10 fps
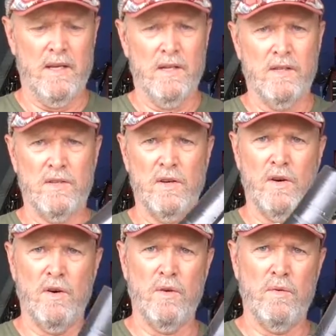
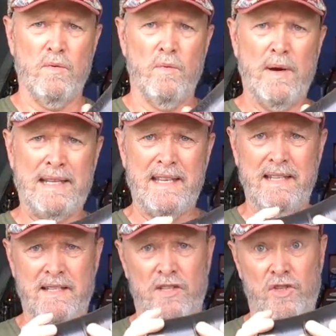So what
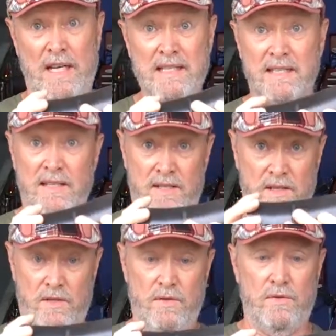they suggested
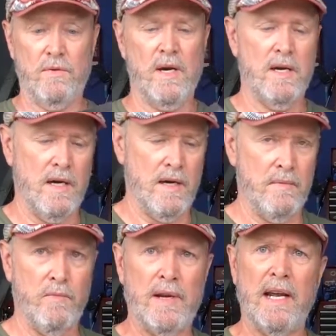to do
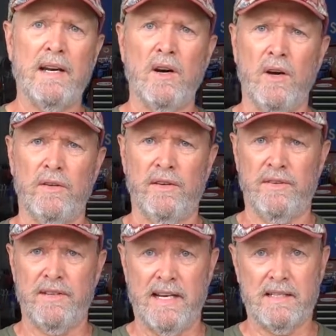when I called their
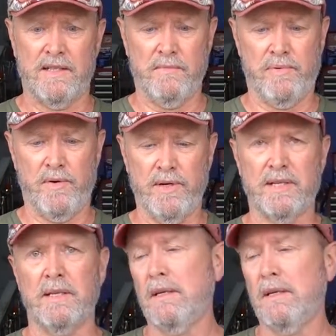tech support